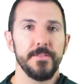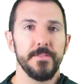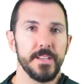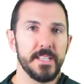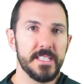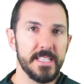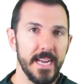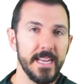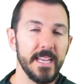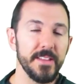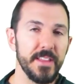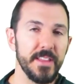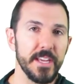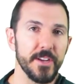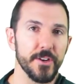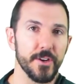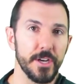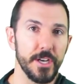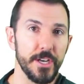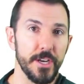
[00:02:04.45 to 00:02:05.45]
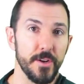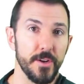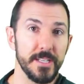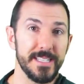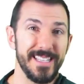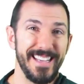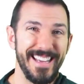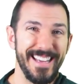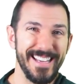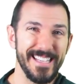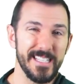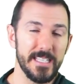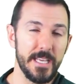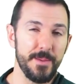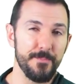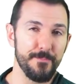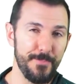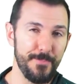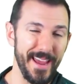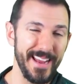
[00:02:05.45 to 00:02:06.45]
The second thing you're going to notice is
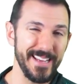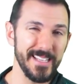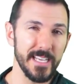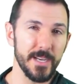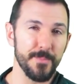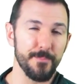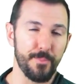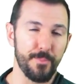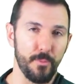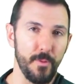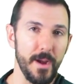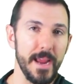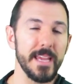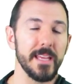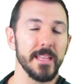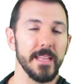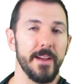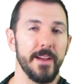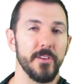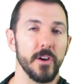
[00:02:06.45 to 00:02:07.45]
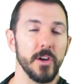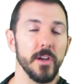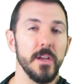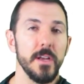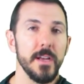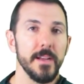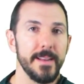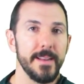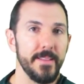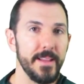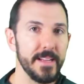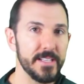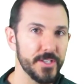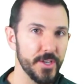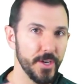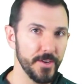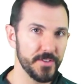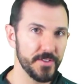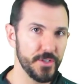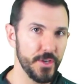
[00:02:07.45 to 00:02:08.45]
the basic brake lever. Now that
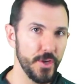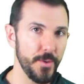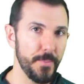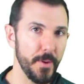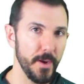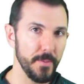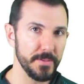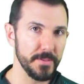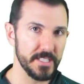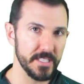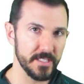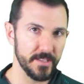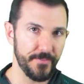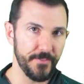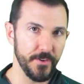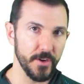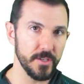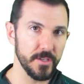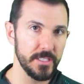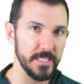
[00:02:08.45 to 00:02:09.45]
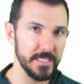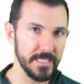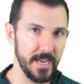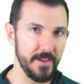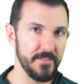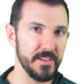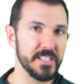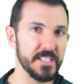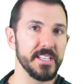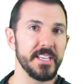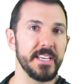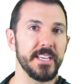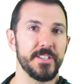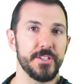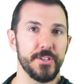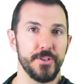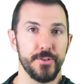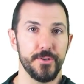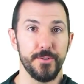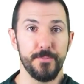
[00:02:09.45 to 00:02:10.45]
serves two purposes. The first is obviously
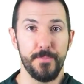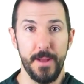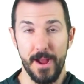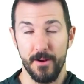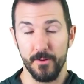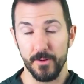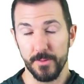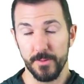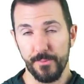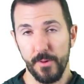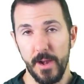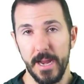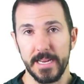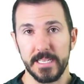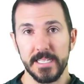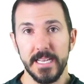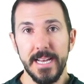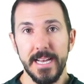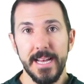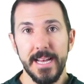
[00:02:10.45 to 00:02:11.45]
to power the brakes.